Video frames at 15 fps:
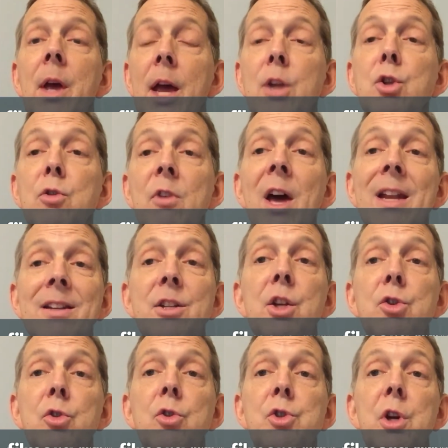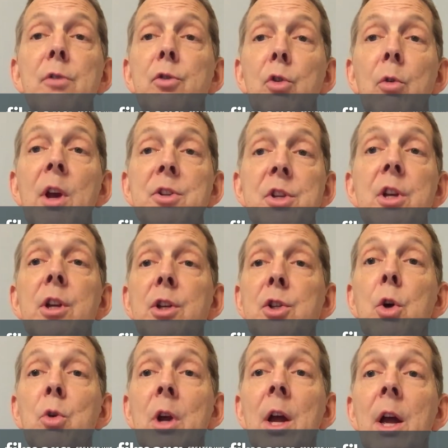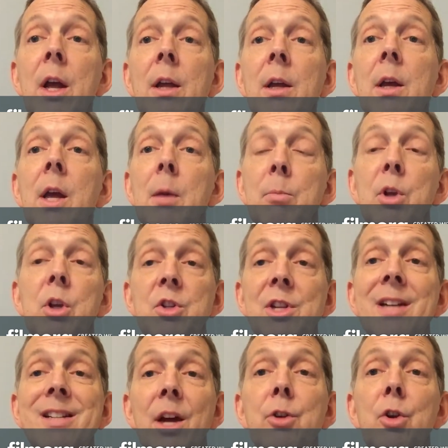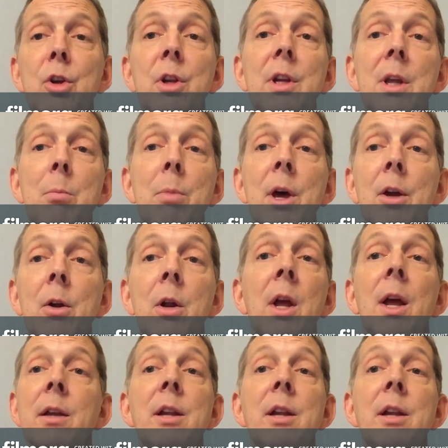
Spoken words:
And you've got to teach yourself to rest, and it's okay because that's how you're going to get better.